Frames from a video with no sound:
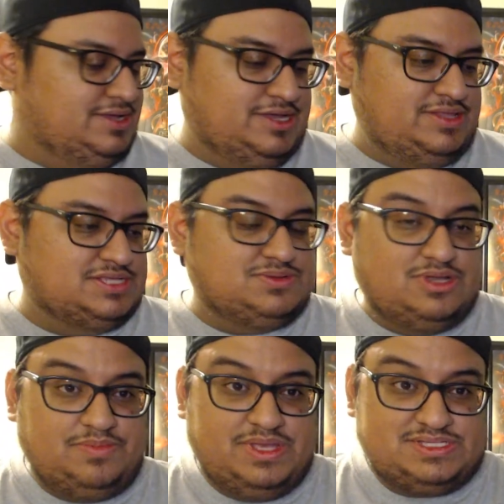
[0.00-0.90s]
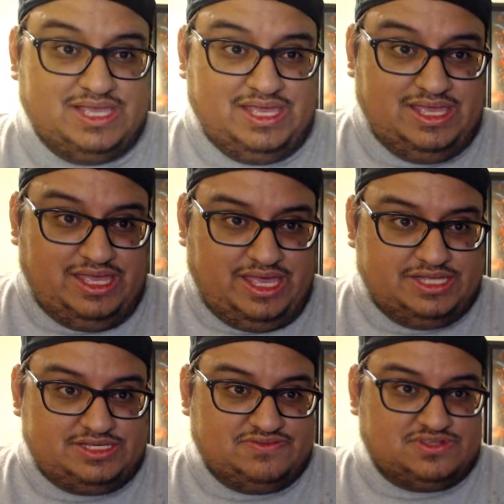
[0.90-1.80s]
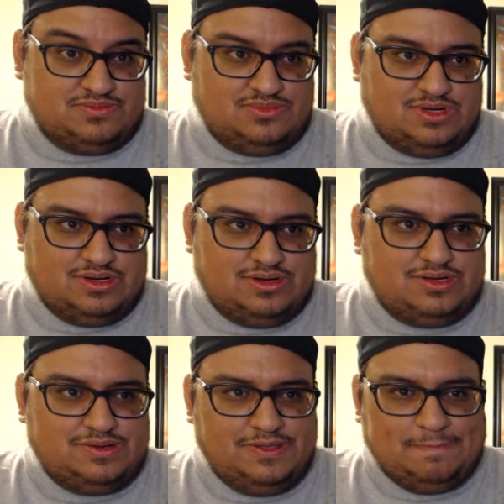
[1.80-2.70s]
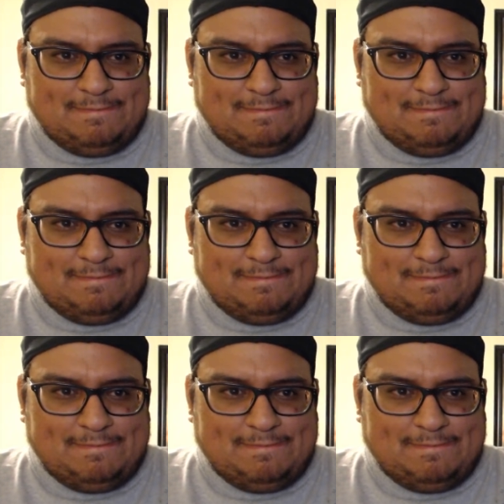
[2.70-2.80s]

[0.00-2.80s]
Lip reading: Next one up is Edge of Tomorrow.